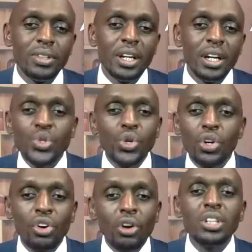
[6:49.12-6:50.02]
And so
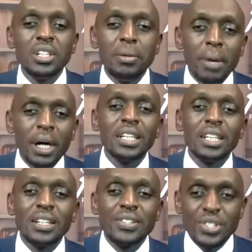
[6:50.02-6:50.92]
God demanded
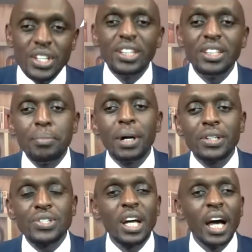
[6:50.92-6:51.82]
and still
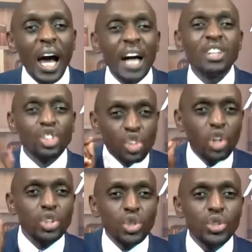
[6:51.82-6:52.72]
demands a
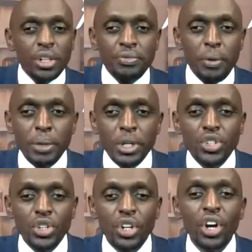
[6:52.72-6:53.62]
total
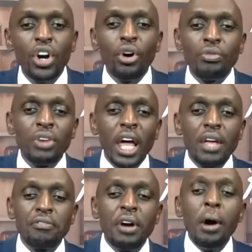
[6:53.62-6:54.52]
reformation of
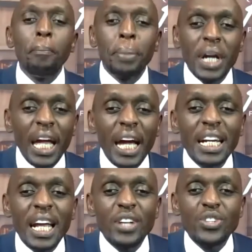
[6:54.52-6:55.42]
life. Prayer
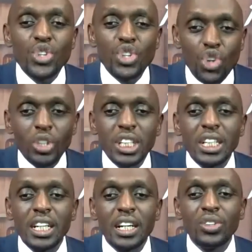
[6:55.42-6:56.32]
does not
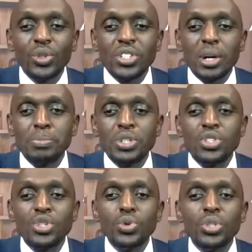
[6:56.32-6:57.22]
and cannot
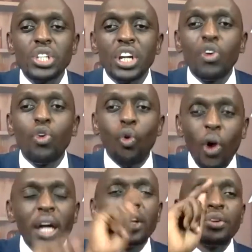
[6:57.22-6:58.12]
substitute the
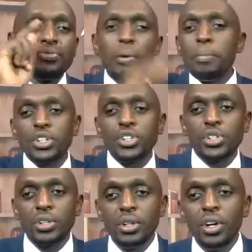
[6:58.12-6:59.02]
required
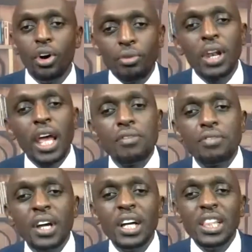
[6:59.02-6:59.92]
reformation of life.
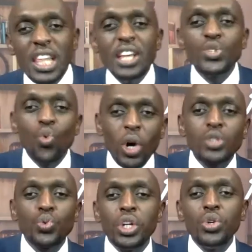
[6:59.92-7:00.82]
There is
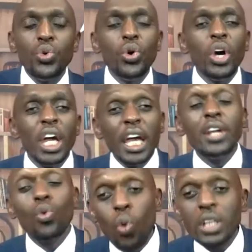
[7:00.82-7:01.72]
what we do and
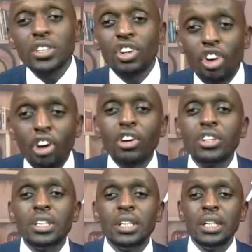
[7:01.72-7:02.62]
what
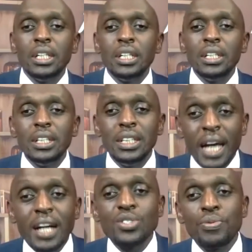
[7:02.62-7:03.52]
God
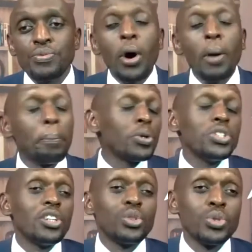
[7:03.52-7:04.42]
does for a
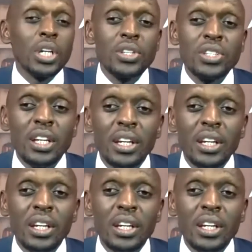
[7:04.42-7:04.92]
project to succeed.